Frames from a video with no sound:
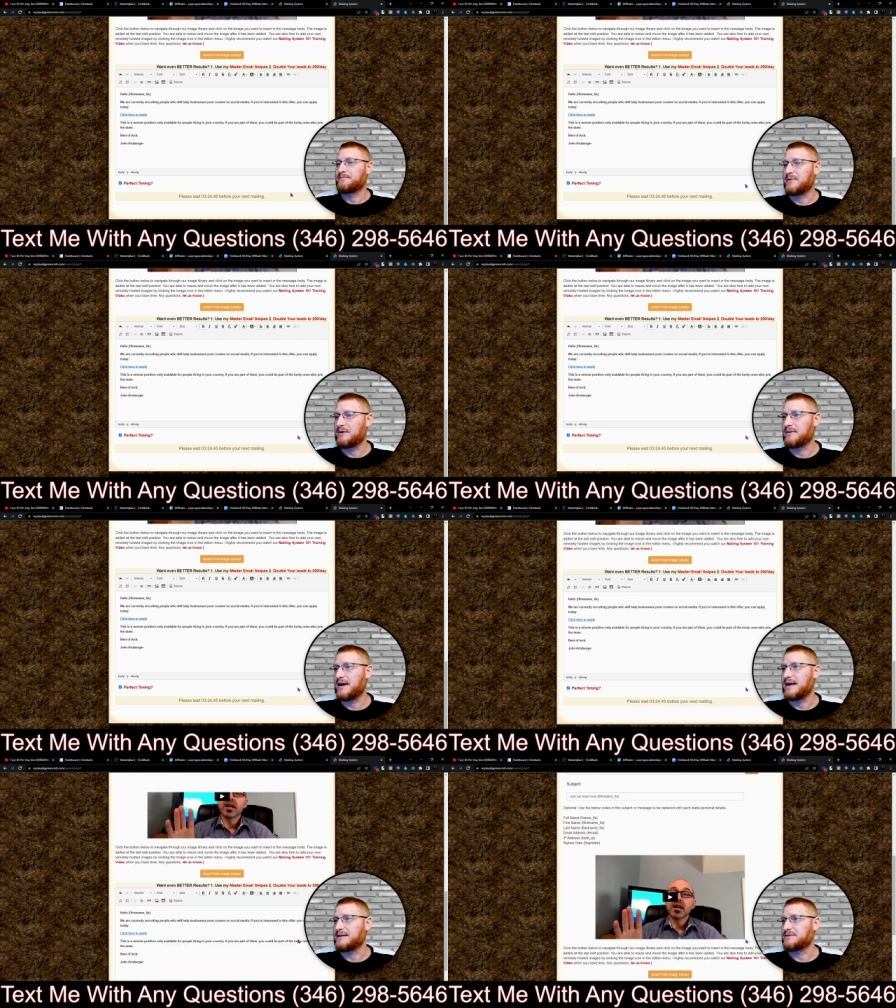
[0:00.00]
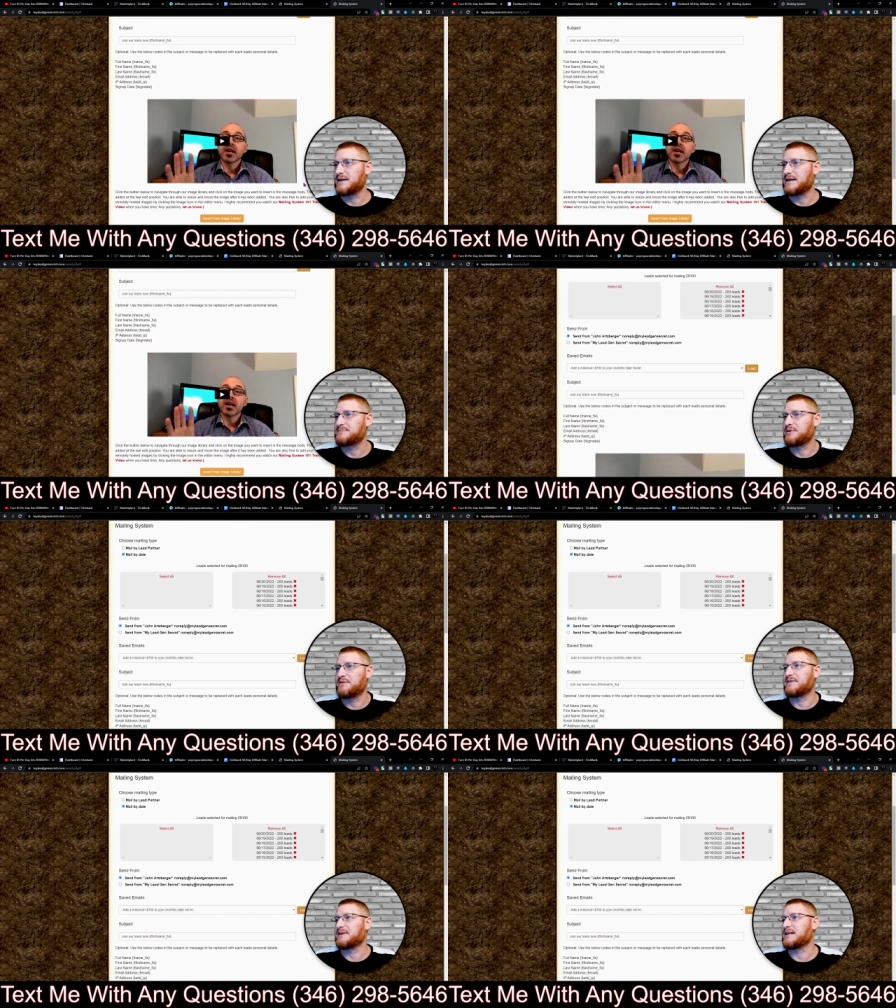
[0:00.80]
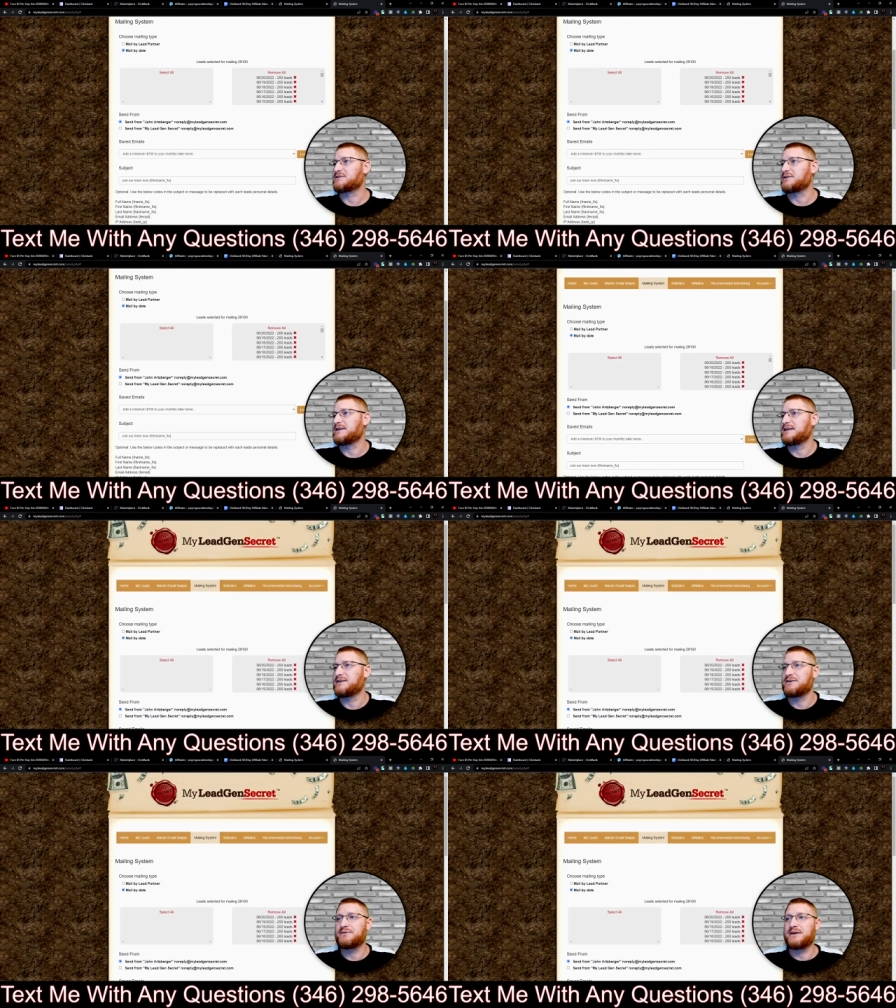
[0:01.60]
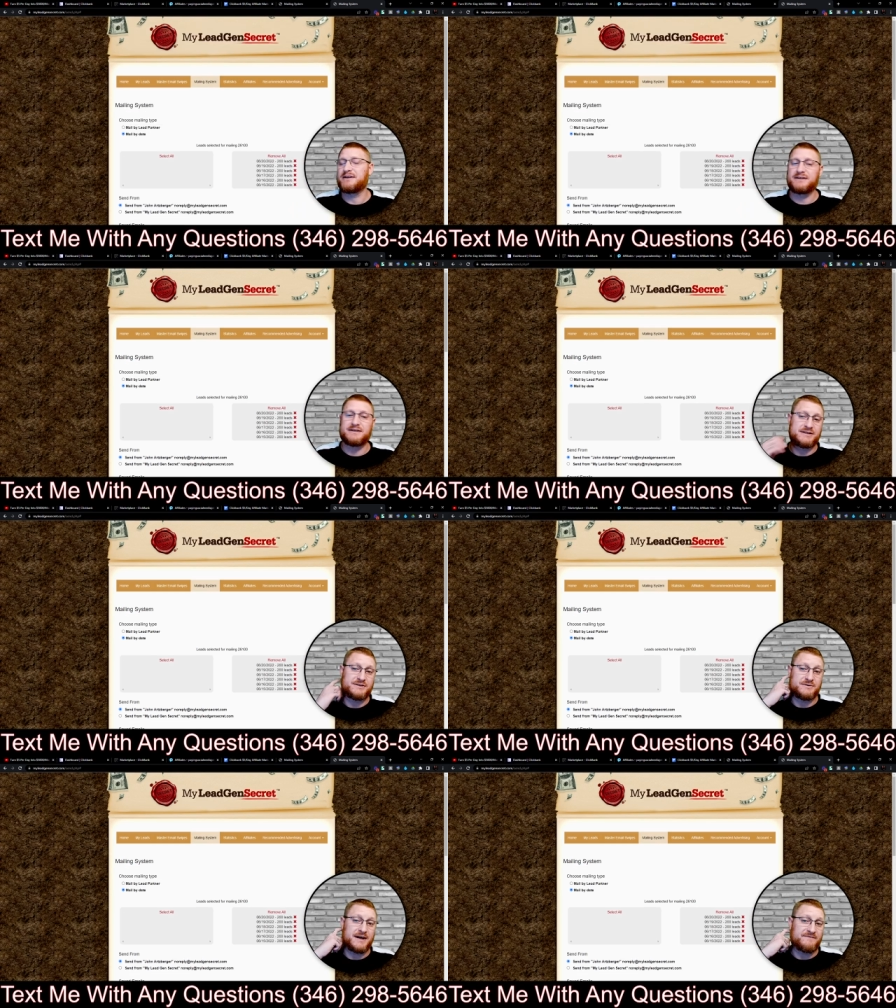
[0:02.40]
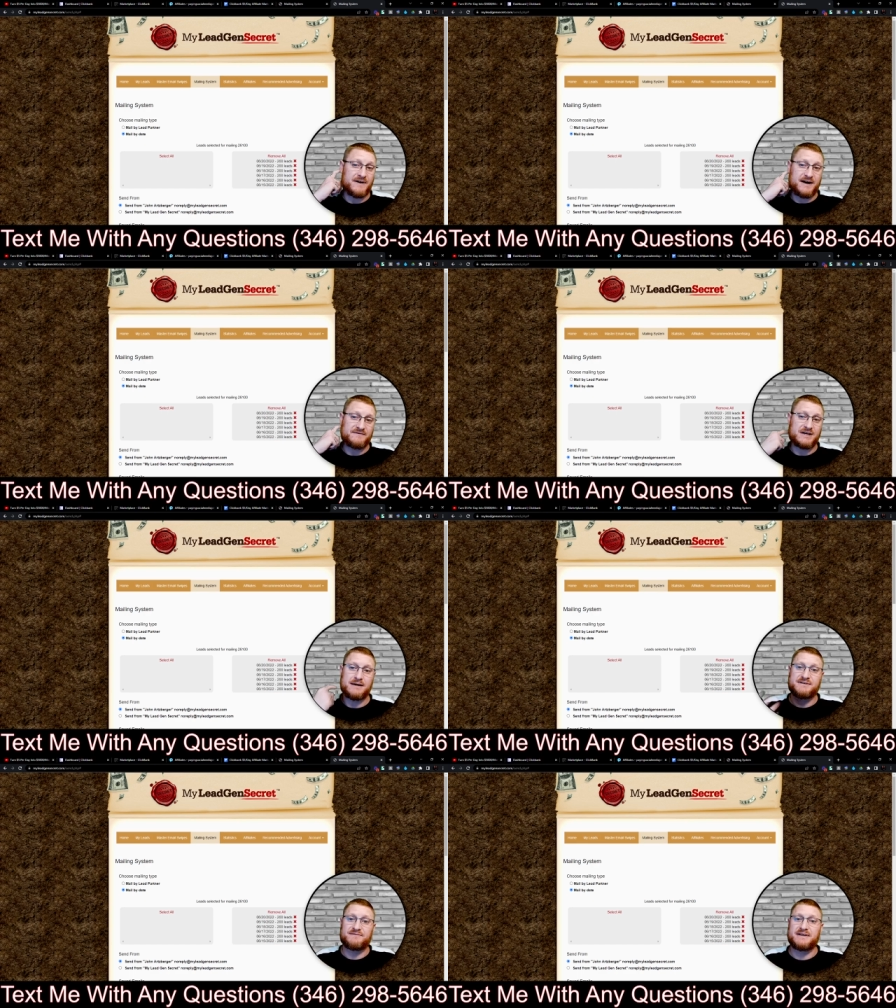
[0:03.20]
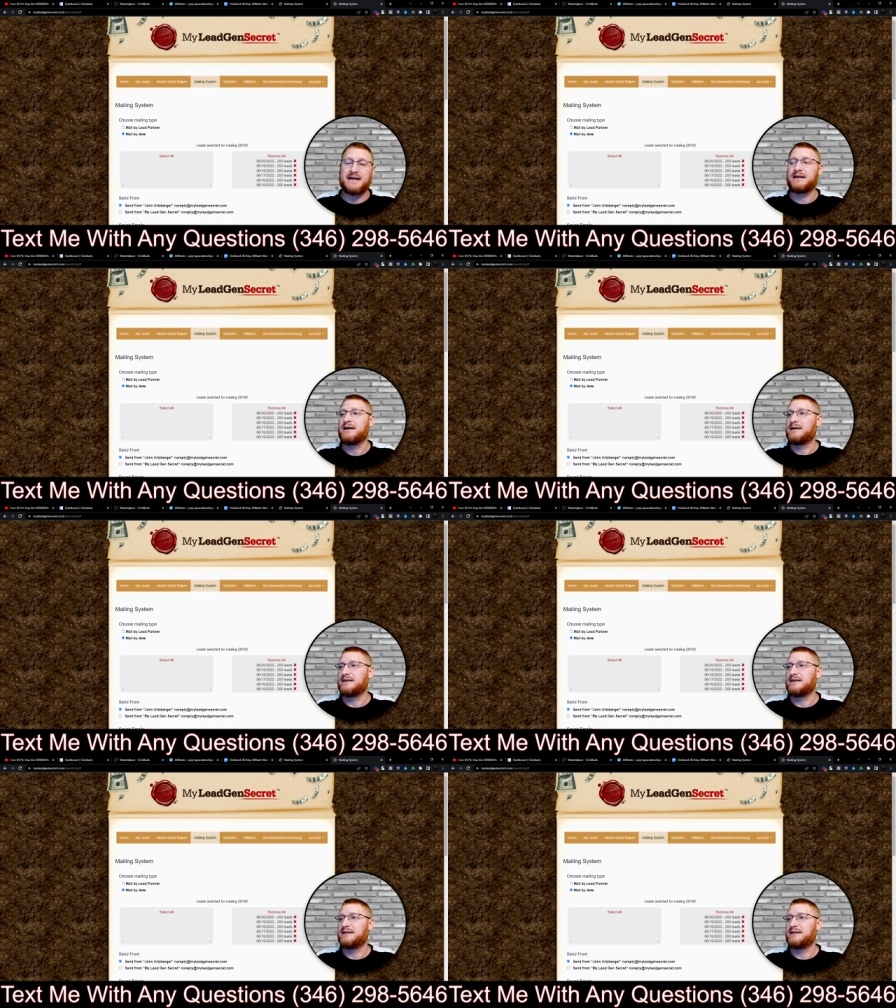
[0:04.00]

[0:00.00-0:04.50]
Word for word: Alright, so that's perfect. That's all you need to do, and just do that 5 times every day.